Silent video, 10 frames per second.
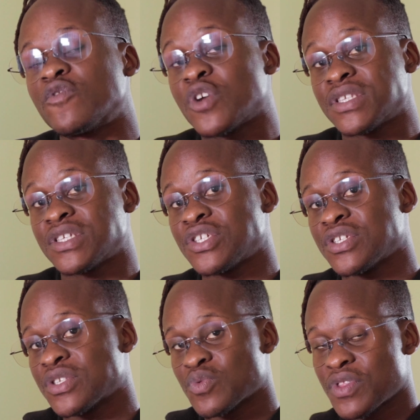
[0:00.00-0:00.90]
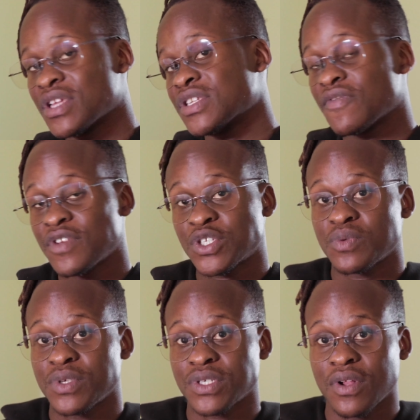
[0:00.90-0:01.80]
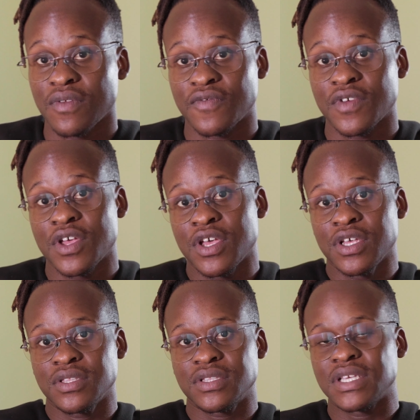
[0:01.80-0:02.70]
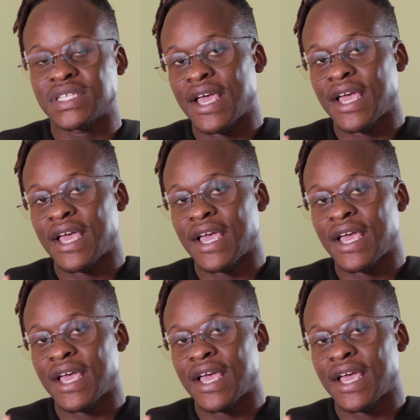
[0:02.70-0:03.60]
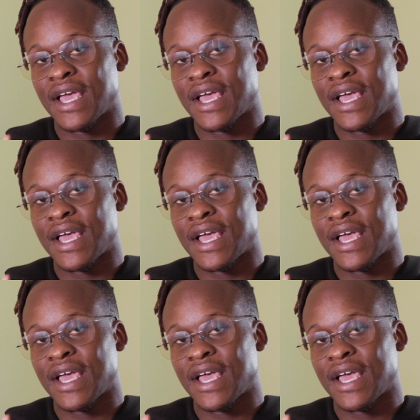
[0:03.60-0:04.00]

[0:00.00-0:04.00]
transitions within DaVinci Resolve. Things like cross dissolve,